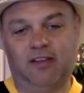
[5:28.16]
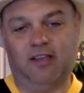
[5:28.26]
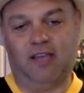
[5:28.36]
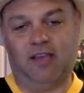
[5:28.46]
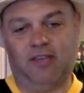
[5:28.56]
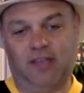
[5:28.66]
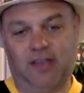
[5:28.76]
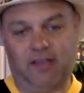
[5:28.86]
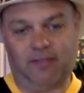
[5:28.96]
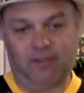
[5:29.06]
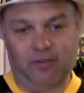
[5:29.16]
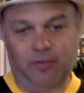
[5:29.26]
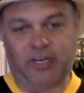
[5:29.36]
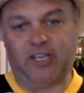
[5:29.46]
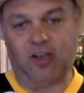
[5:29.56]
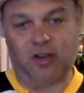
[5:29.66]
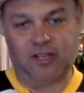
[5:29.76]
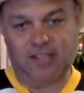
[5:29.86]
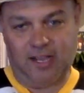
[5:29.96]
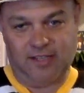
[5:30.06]
And then after everybody got
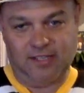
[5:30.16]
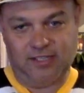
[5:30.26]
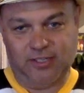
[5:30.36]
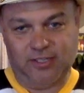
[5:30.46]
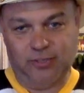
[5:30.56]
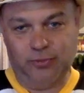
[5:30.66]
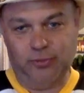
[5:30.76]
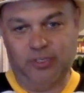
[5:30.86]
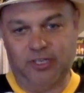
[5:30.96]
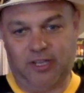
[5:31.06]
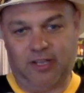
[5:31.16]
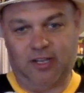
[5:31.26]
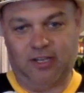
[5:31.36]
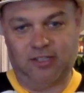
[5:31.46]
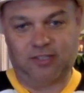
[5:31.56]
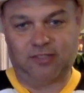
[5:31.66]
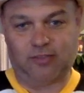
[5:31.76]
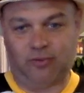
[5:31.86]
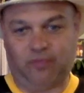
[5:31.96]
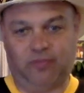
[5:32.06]
inside this huge,
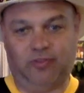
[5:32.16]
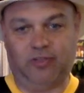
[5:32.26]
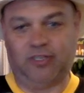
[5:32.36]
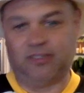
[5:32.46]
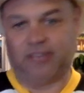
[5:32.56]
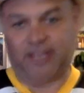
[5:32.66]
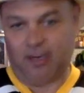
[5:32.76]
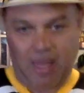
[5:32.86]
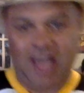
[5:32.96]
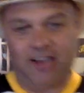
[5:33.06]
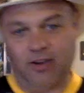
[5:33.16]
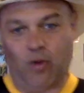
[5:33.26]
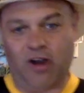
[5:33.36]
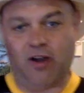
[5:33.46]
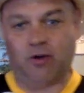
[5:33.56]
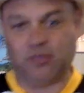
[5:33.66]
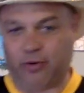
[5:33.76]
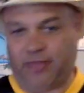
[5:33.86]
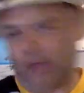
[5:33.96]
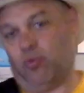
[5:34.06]
sort of looked like an abandoned warehouse where
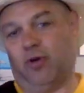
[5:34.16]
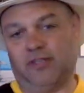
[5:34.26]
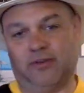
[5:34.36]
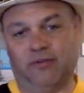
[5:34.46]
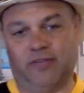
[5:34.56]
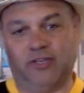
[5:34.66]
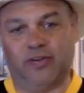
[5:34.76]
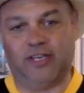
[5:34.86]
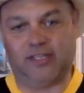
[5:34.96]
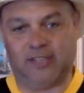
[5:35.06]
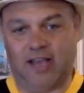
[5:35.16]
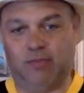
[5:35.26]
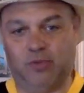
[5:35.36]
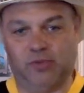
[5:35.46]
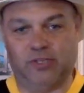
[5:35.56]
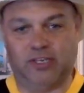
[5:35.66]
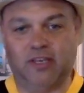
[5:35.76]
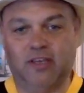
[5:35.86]
they were serving drinks and had music.